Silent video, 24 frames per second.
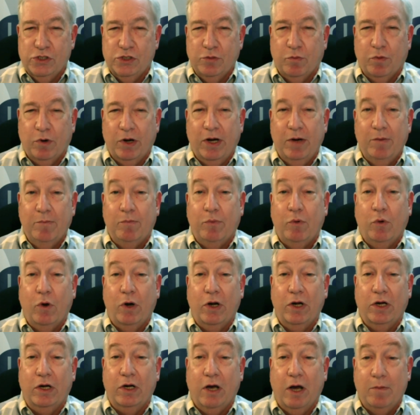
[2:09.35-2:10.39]
to bring
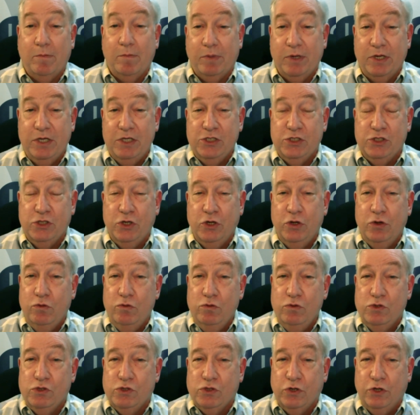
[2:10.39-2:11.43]
important companies'
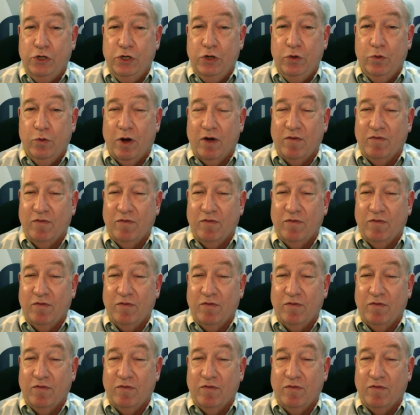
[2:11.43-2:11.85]
news to you.